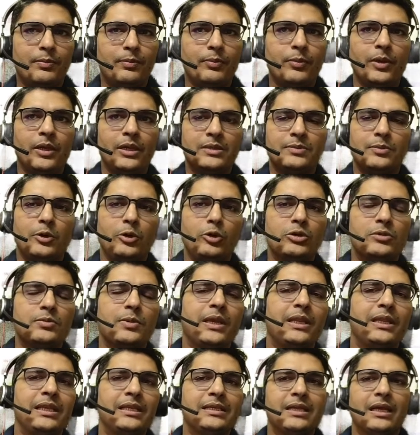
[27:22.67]
is produced
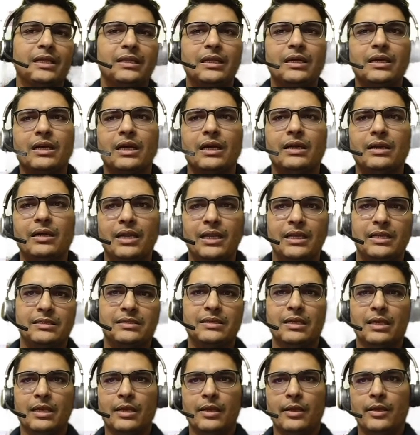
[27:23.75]
by these other countries,
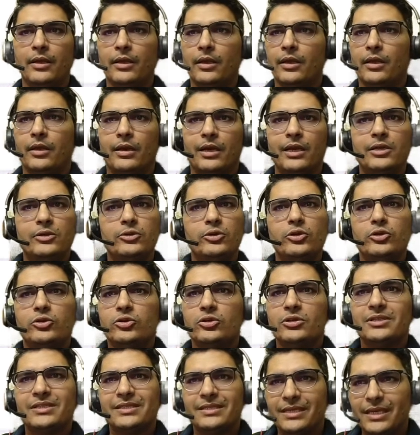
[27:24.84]
right? So you
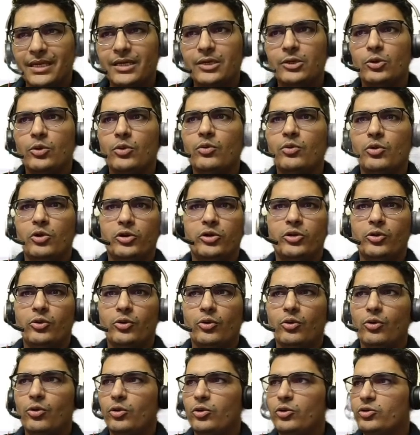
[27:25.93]
should stick to what you
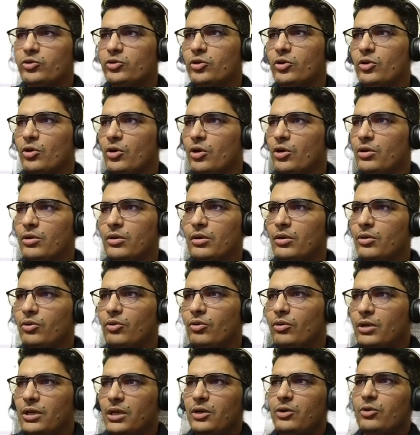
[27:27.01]
know. You should not
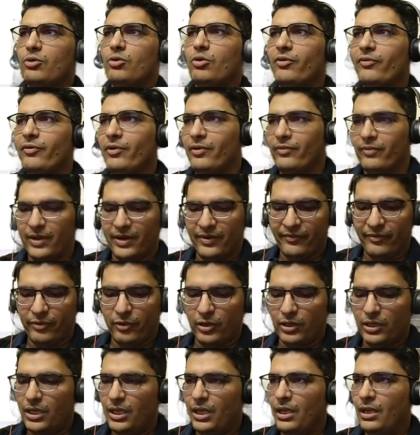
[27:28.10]
don't need to go for
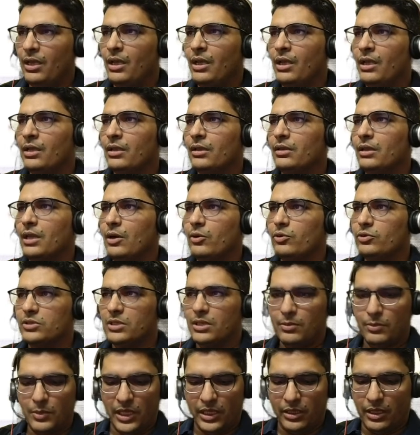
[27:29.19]

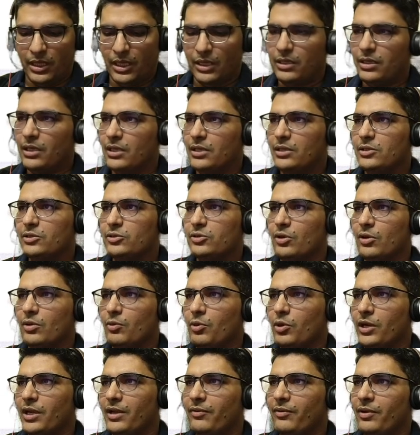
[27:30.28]
140,000 metric tons or
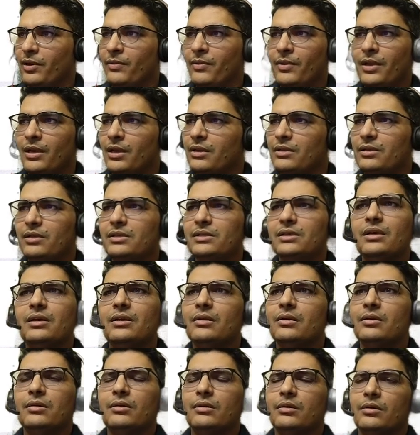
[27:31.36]
whatever. These
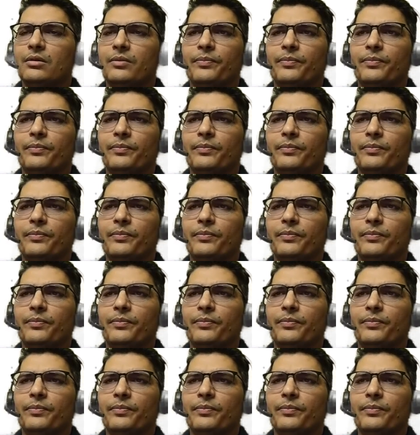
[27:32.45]
are